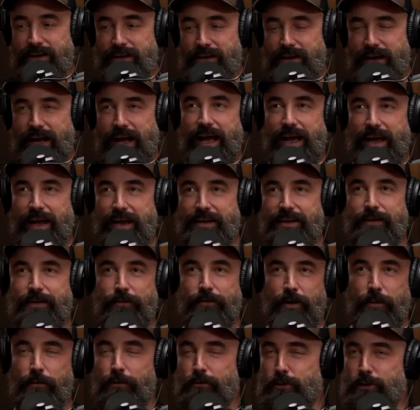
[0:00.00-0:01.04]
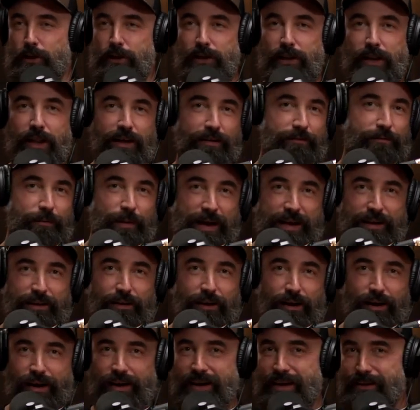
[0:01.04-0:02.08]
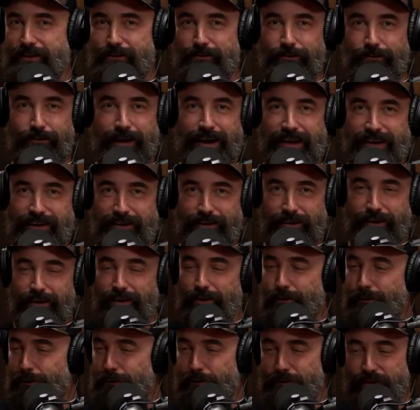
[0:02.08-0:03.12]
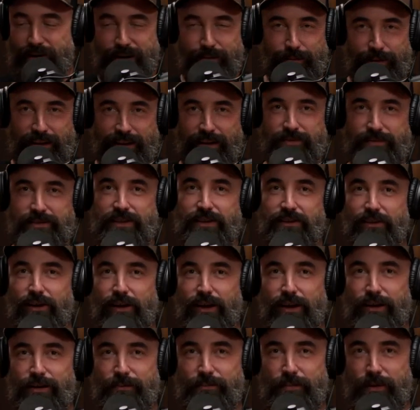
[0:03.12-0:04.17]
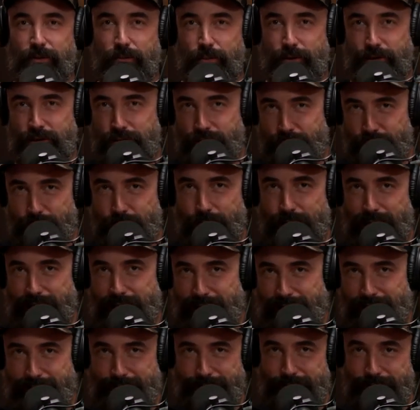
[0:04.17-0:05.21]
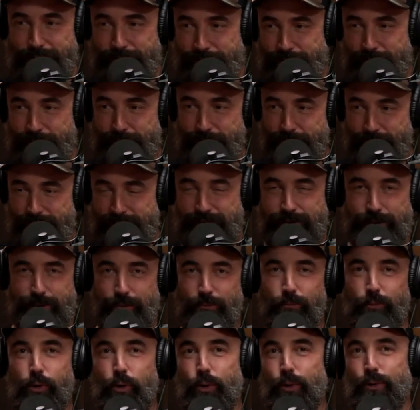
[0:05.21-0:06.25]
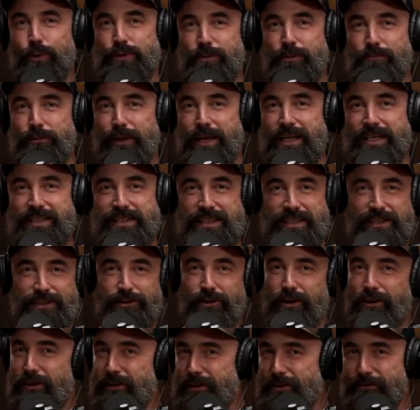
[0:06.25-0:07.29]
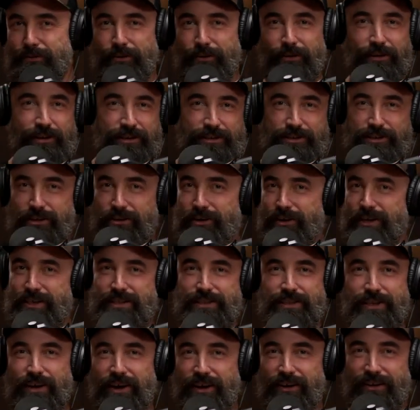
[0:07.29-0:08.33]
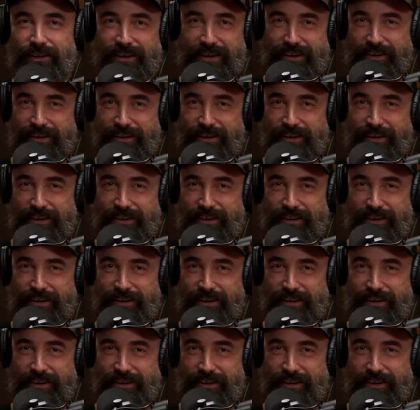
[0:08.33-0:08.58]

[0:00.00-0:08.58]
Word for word: uh, a different approach. Love my dog, great dog. Whole family loves the dog, but we do have some rules in place. He's not on the furniture. He's not on